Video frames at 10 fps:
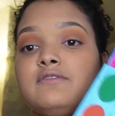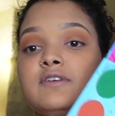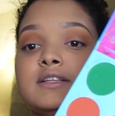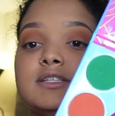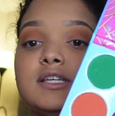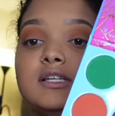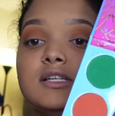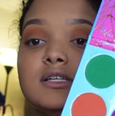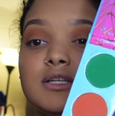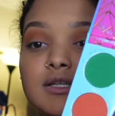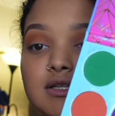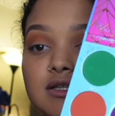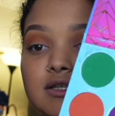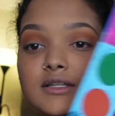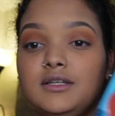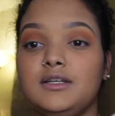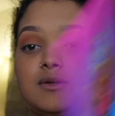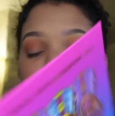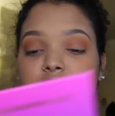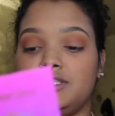Fonty,
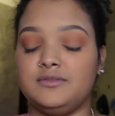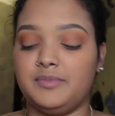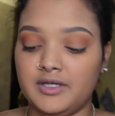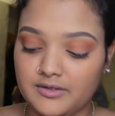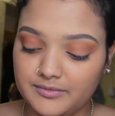which is this pink,